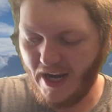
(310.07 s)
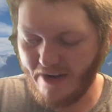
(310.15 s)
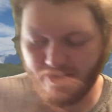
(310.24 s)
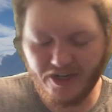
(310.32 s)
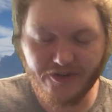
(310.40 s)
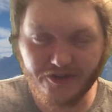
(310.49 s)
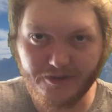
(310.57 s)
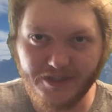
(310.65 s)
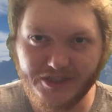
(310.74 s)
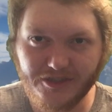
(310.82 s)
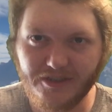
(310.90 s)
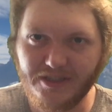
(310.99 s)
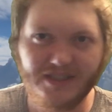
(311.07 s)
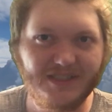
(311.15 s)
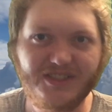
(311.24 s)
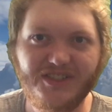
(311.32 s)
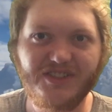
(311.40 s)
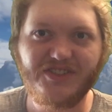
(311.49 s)
every other creature,
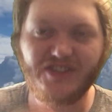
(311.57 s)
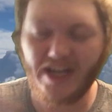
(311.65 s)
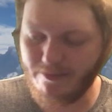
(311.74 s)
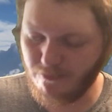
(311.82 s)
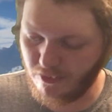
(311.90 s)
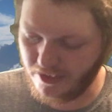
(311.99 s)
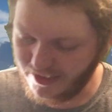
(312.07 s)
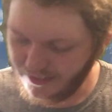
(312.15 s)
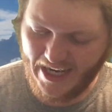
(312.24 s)
just the same one?